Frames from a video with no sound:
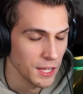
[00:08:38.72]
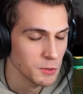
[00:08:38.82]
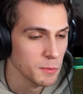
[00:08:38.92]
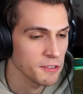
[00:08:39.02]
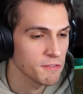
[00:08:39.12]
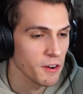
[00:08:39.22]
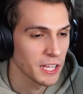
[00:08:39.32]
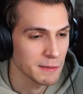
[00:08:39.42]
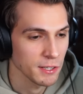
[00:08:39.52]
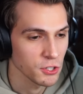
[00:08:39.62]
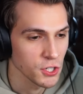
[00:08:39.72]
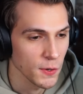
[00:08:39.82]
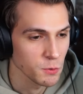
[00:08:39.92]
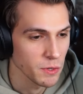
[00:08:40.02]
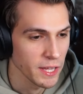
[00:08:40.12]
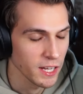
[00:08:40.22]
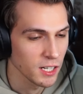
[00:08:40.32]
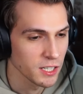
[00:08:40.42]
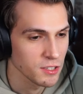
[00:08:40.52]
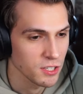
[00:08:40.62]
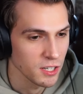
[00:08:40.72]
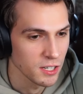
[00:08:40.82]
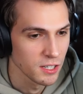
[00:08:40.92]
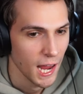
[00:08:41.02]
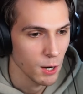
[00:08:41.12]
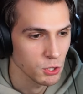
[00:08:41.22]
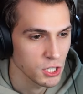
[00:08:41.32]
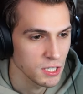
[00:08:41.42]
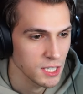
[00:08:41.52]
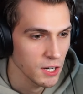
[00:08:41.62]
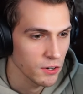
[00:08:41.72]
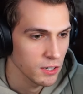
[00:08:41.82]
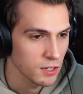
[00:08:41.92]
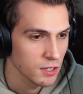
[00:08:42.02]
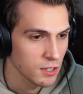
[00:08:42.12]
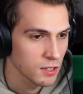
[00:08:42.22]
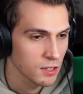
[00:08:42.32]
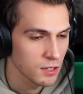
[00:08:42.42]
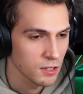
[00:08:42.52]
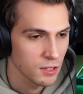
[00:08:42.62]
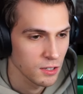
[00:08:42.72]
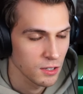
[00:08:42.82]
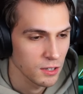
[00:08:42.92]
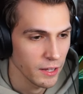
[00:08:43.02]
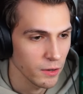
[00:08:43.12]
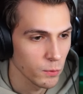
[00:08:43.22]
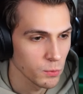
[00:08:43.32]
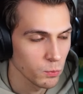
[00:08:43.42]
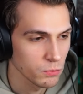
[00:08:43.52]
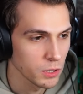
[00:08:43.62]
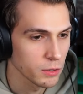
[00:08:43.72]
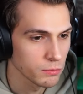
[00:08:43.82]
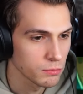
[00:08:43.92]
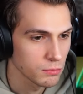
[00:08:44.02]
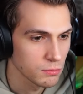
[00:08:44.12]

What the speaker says: think it's one of my favorite things about the show is when they cut into how she's hearing. Like, what, you know,